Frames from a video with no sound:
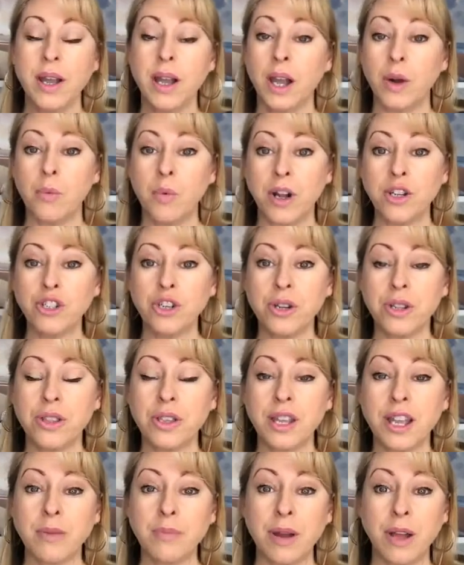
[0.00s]
I want you to
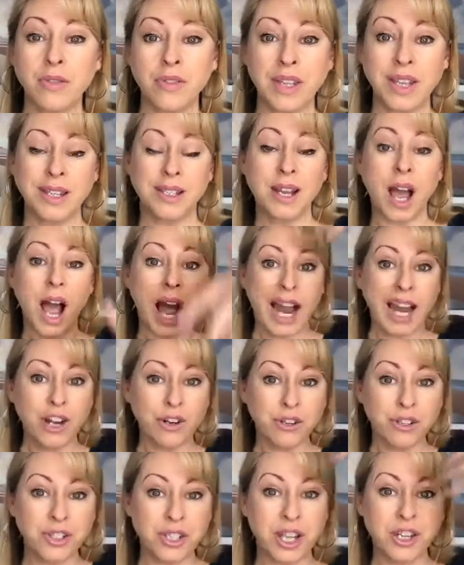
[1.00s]
think about the
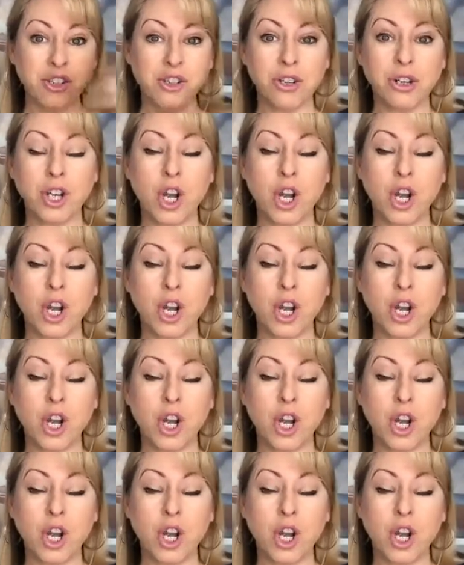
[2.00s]
entire center